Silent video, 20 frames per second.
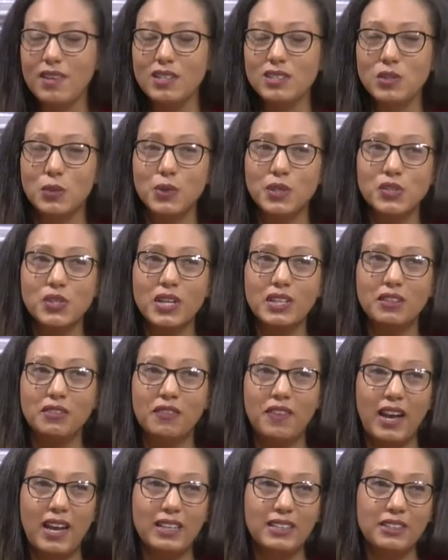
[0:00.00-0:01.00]
So we're trying to
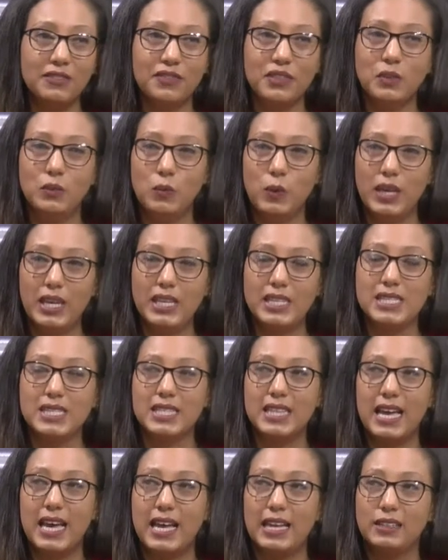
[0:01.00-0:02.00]
find different ways
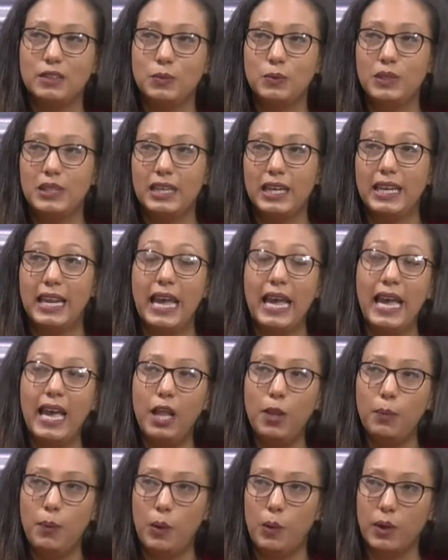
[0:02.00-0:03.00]
that we can
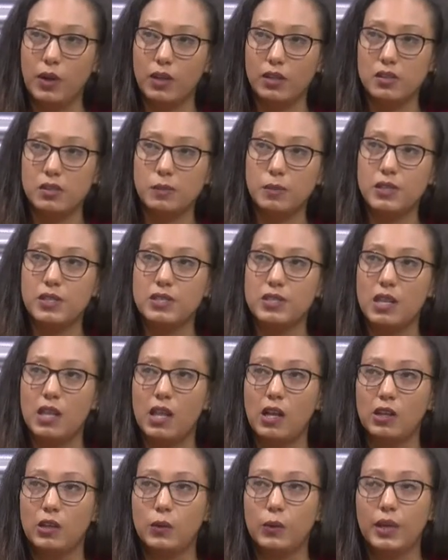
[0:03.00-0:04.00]
help our customers
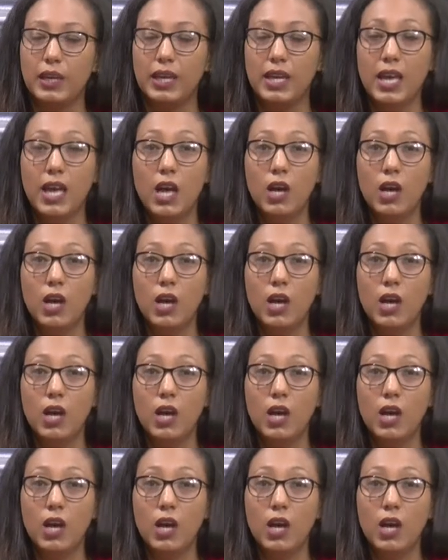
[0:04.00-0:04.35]
along the way